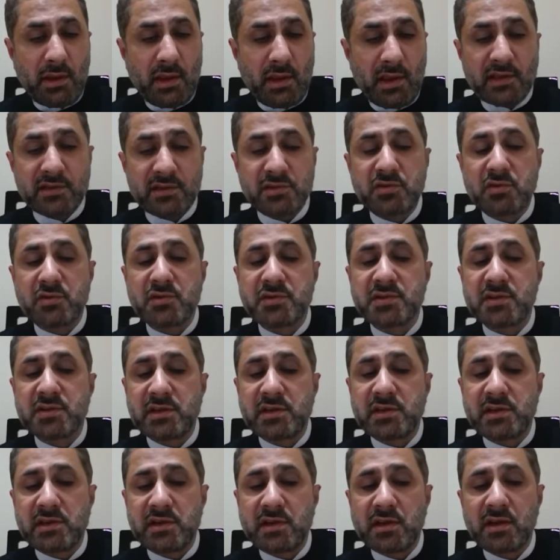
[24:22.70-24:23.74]
has your
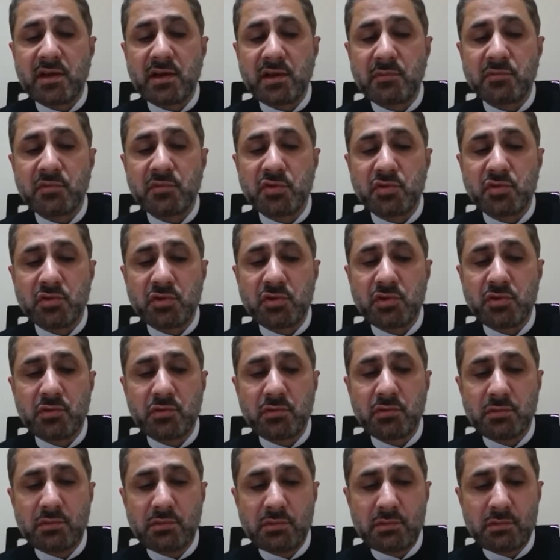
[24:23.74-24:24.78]
Sakina come to
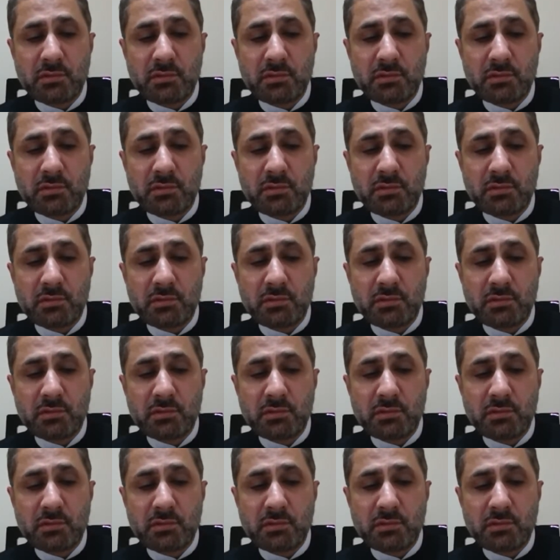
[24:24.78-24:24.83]
you?